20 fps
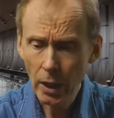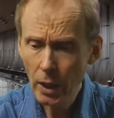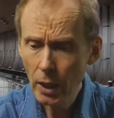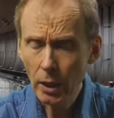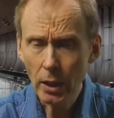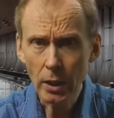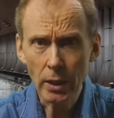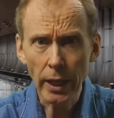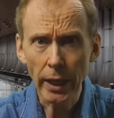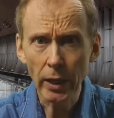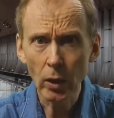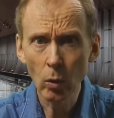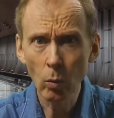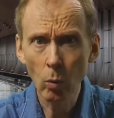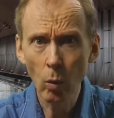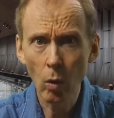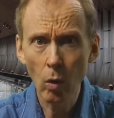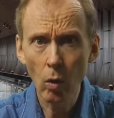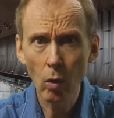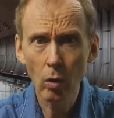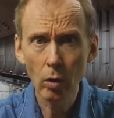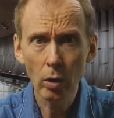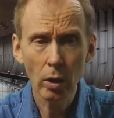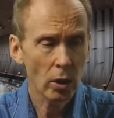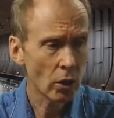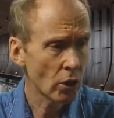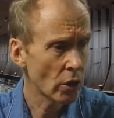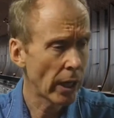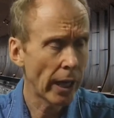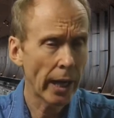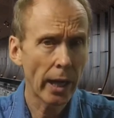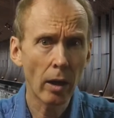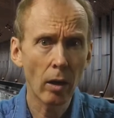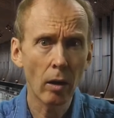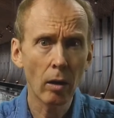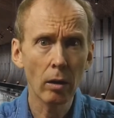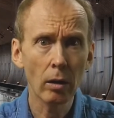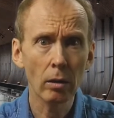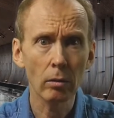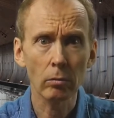You take a walk, a
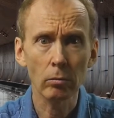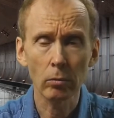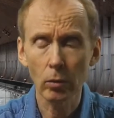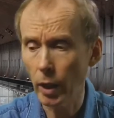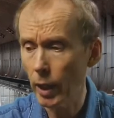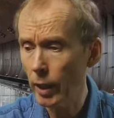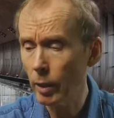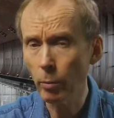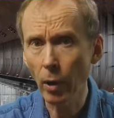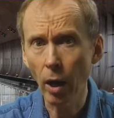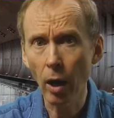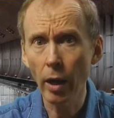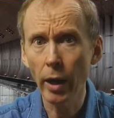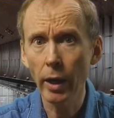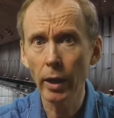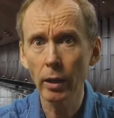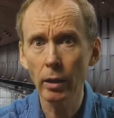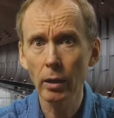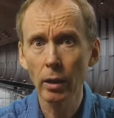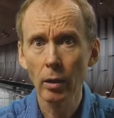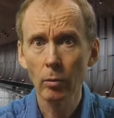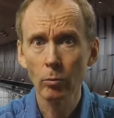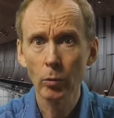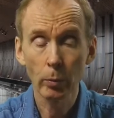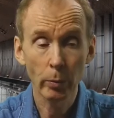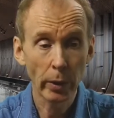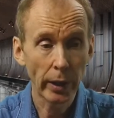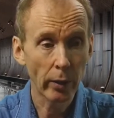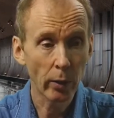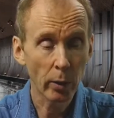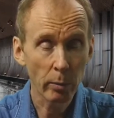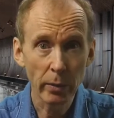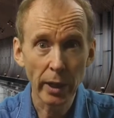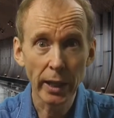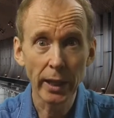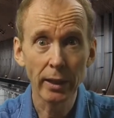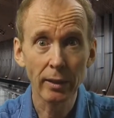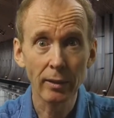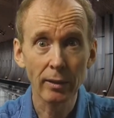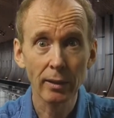shower, ride a bike, prepare a
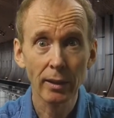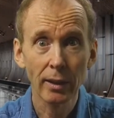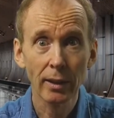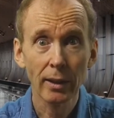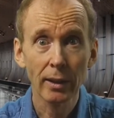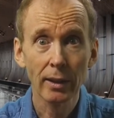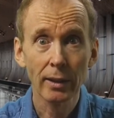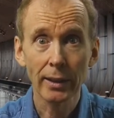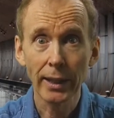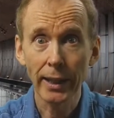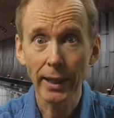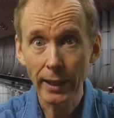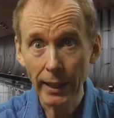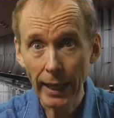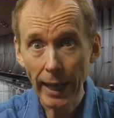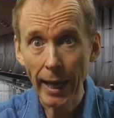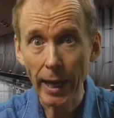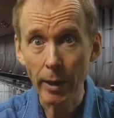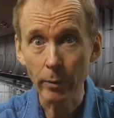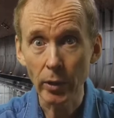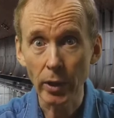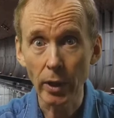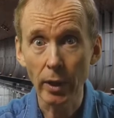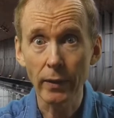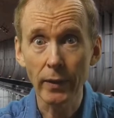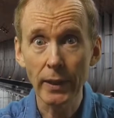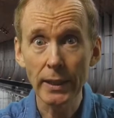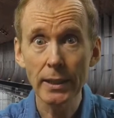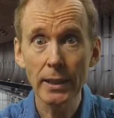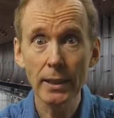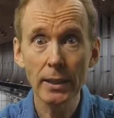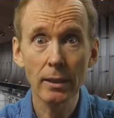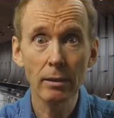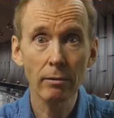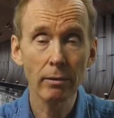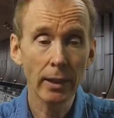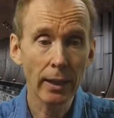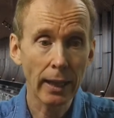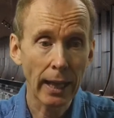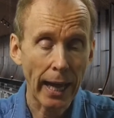meal, take a nap. This is the
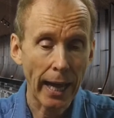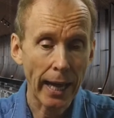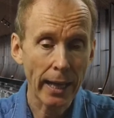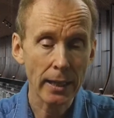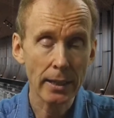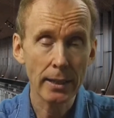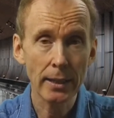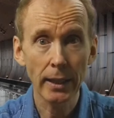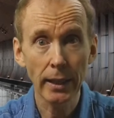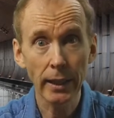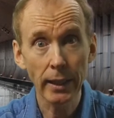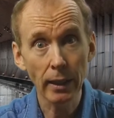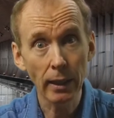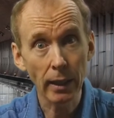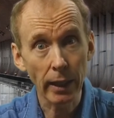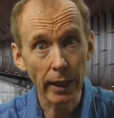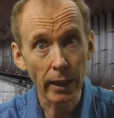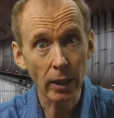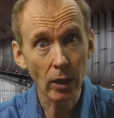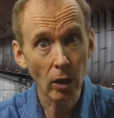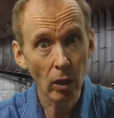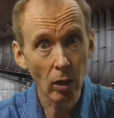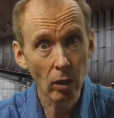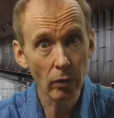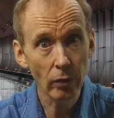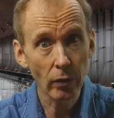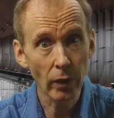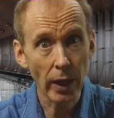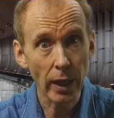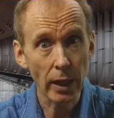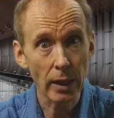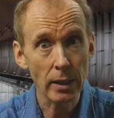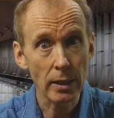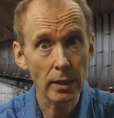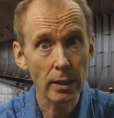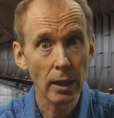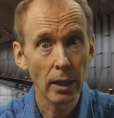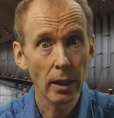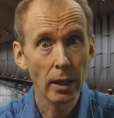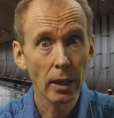relax and let go
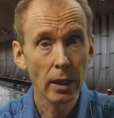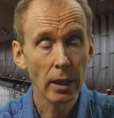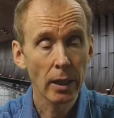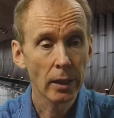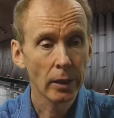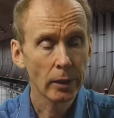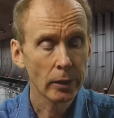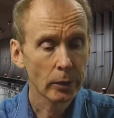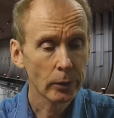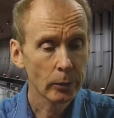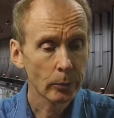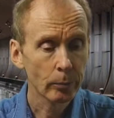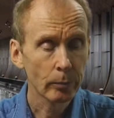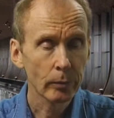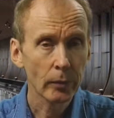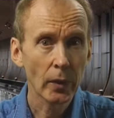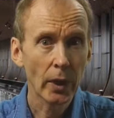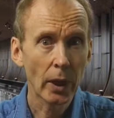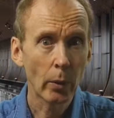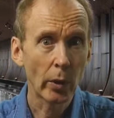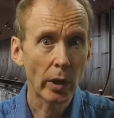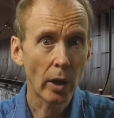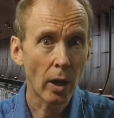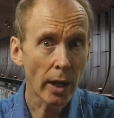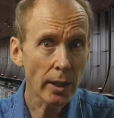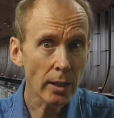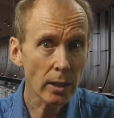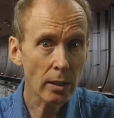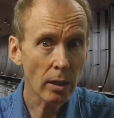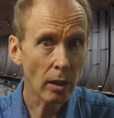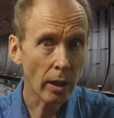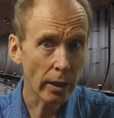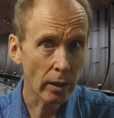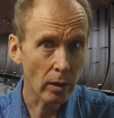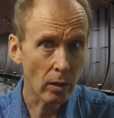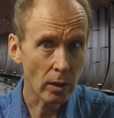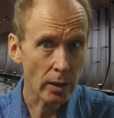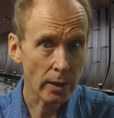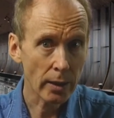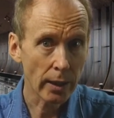phase. And when Einstein
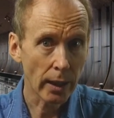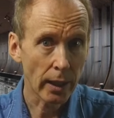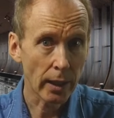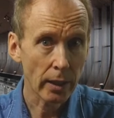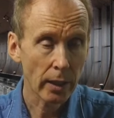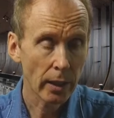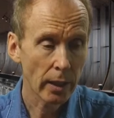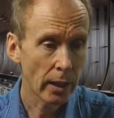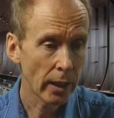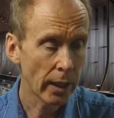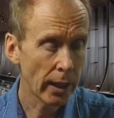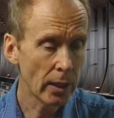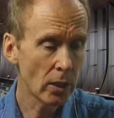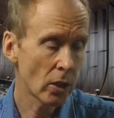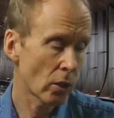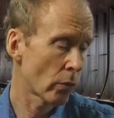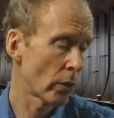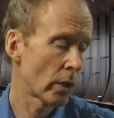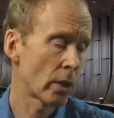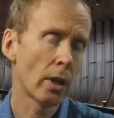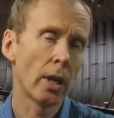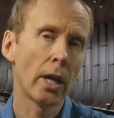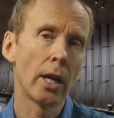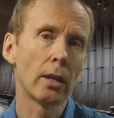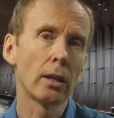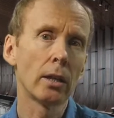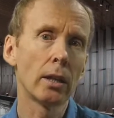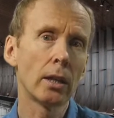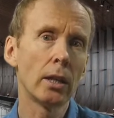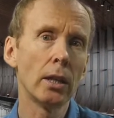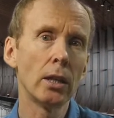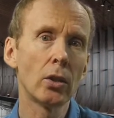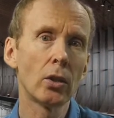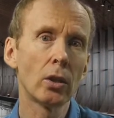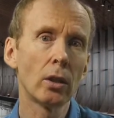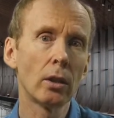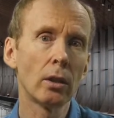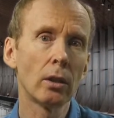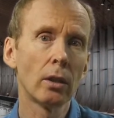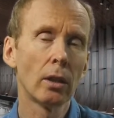got stuck, he just retired to the
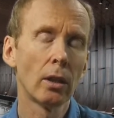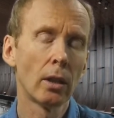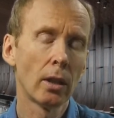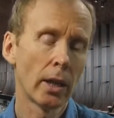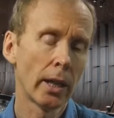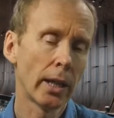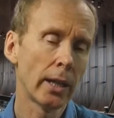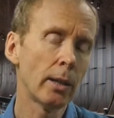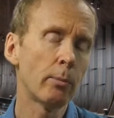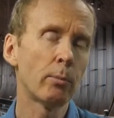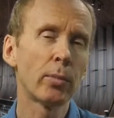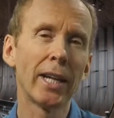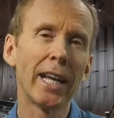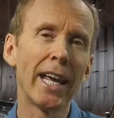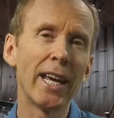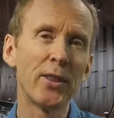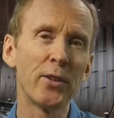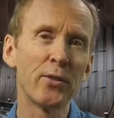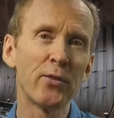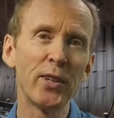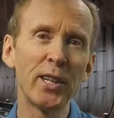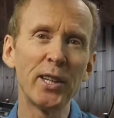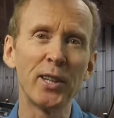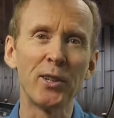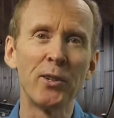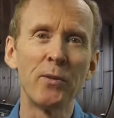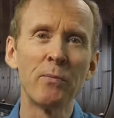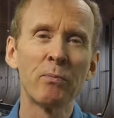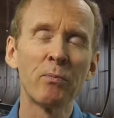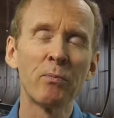kitchen and he'd play the fiddle.